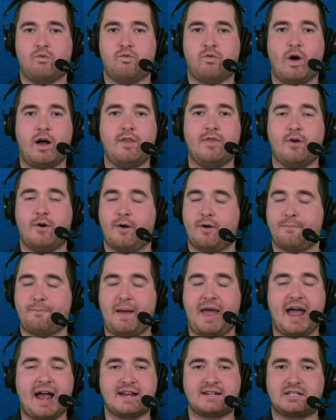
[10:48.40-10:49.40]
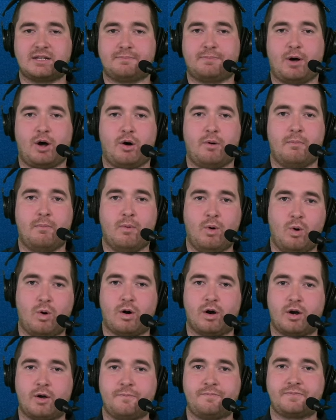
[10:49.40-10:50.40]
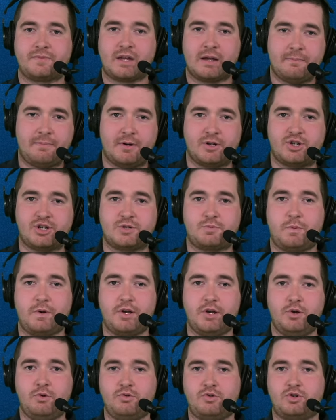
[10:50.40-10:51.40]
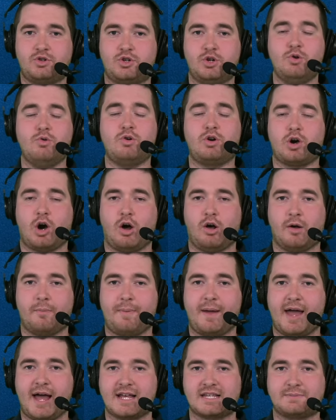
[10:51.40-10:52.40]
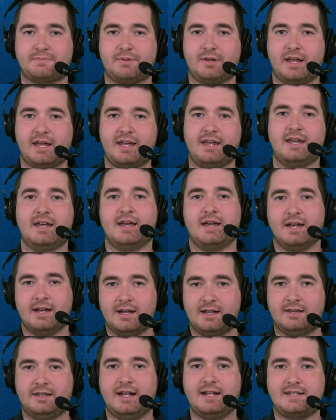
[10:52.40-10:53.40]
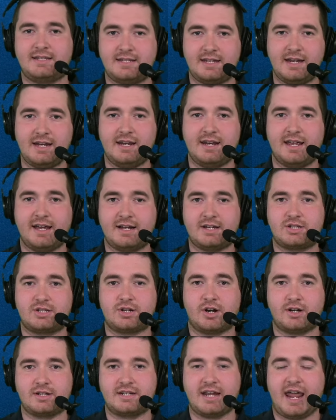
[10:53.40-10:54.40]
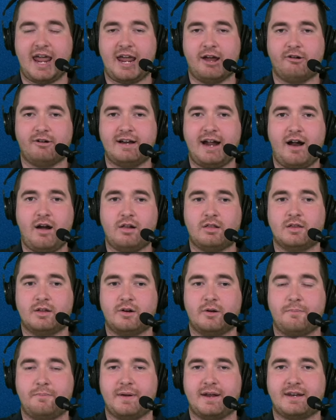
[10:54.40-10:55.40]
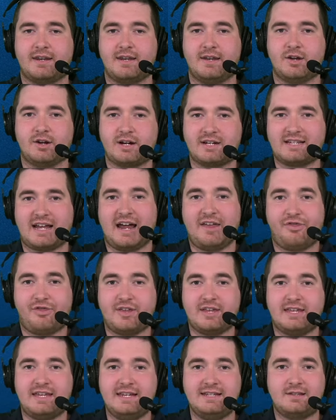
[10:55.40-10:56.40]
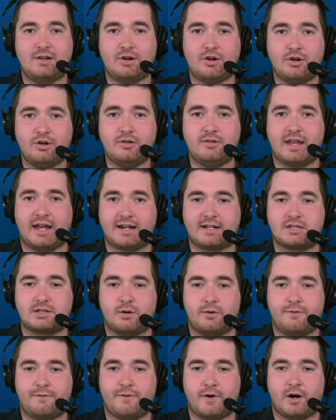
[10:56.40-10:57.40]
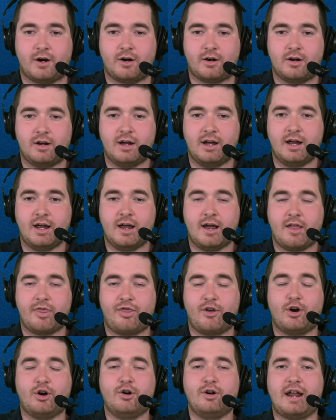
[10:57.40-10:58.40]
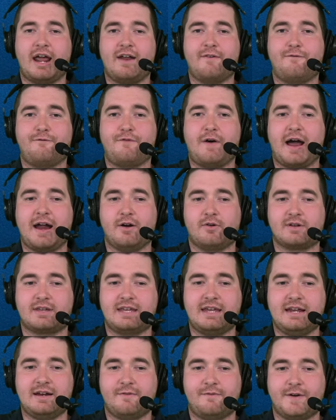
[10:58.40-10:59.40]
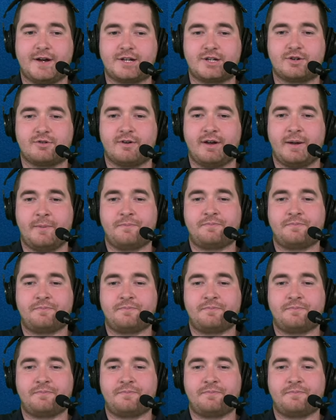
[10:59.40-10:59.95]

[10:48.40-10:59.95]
run or pass the ball more, but just when you do call a pass play, let's see Nix start to air it out a little bit here, because I think he's earned that so far. Third and final key to victory.